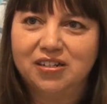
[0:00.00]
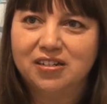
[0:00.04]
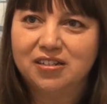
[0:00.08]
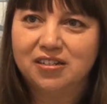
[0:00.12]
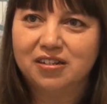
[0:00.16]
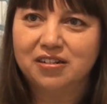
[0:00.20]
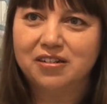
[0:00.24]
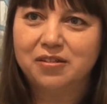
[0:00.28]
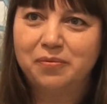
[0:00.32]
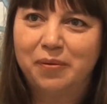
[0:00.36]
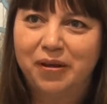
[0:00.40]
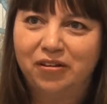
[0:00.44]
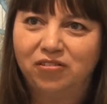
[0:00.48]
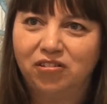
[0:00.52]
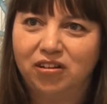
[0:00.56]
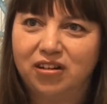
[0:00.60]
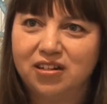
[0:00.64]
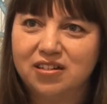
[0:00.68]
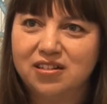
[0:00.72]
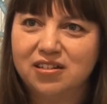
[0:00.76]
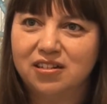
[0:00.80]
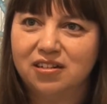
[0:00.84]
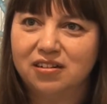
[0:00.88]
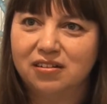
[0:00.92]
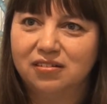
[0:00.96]
registered
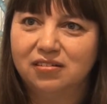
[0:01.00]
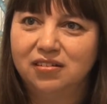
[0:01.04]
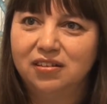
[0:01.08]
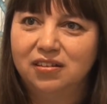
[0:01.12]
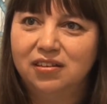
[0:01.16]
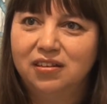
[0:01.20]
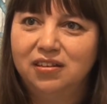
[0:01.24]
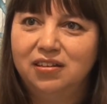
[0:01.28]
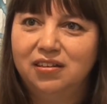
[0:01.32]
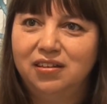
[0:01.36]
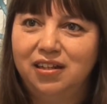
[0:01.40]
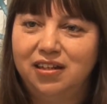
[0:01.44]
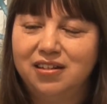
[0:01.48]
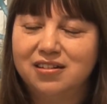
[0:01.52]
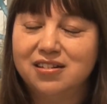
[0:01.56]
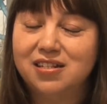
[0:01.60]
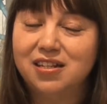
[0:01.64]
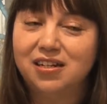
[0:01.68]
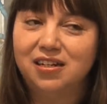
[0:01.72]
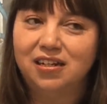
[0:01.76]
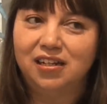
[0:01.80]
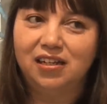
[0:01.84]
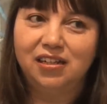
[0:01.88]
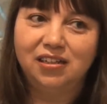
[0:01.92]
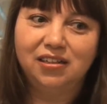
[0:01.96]
specialists in
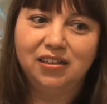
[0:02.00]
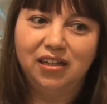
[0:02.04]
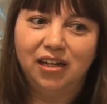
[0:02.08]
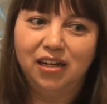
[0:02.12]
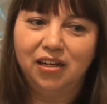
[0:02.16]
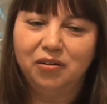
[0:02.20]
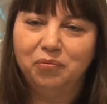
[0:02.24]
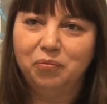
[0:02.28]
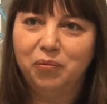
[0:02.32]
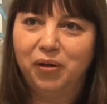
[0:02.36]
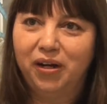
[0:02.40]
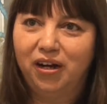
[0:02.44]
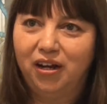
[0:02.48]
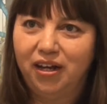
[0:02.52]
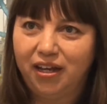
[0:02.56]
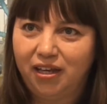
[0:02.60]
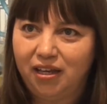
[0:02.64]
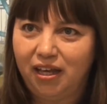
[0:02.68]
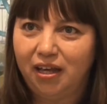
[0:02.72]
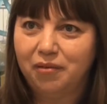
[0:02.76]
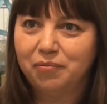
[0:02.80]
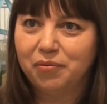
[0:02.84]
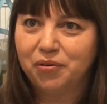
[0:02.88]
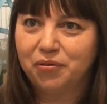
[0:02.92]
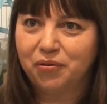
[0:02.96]
Sydney when
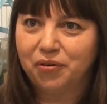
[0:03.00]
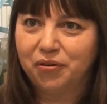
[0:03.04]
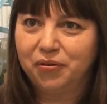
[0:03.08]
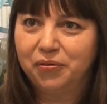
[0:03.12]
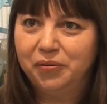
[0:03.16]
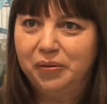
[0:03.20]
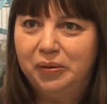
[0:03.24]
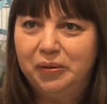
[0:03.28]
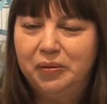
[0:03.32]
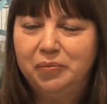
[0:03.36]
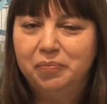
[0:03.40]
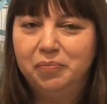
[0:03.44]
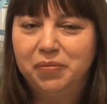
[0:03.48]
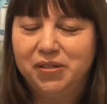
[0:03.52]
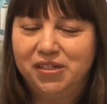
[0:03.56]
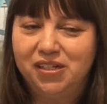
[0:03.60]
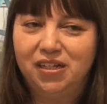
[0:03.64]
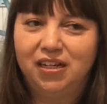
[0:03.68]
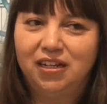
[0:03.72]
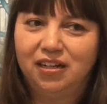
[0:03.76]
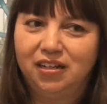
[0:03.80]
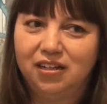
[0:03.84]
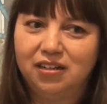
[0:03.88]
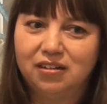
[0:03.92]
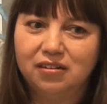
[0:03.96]
I came through,
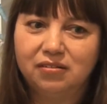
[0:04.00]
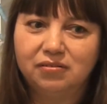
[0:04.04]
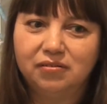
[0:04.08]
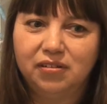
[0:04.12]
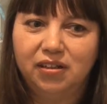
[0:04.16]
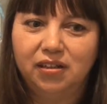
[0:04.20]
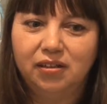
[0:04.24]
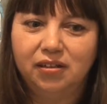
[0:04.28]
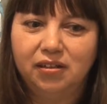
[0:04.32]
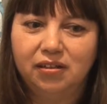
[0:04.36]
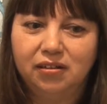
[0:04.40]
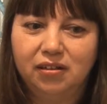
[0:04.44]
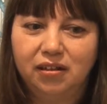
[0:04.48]
particularly in